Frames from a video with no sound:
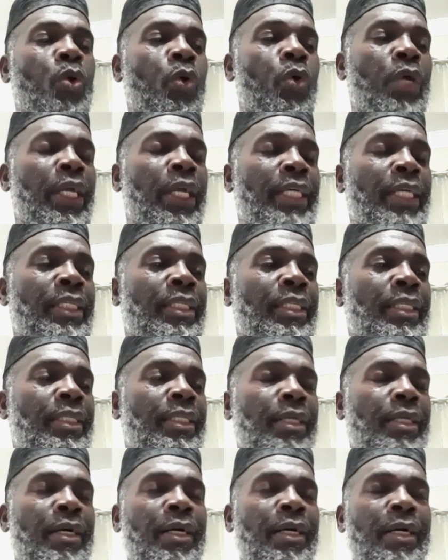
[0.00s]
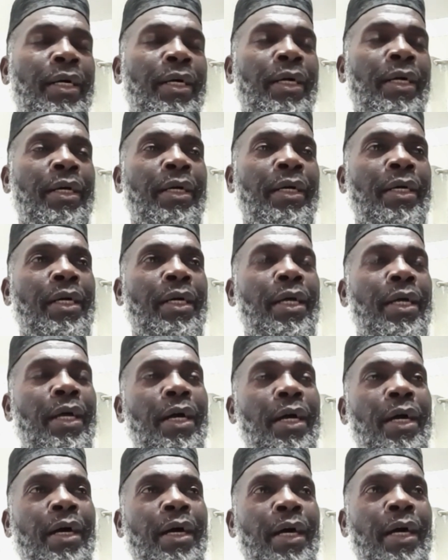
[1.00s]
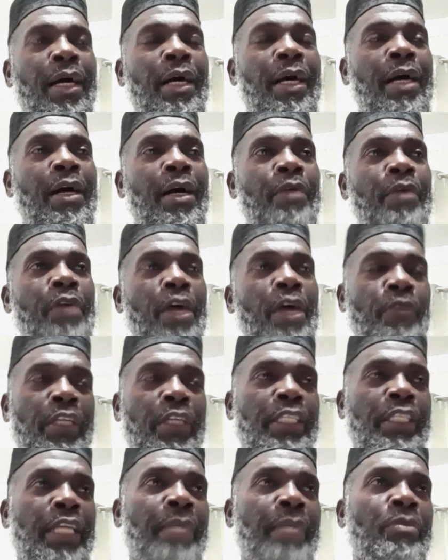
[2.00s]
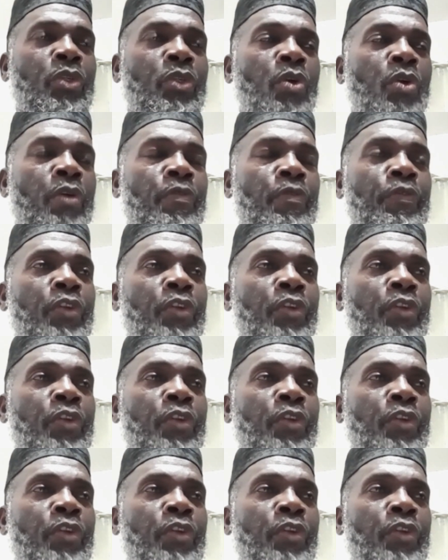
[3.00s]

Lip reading: Who is, in terms of,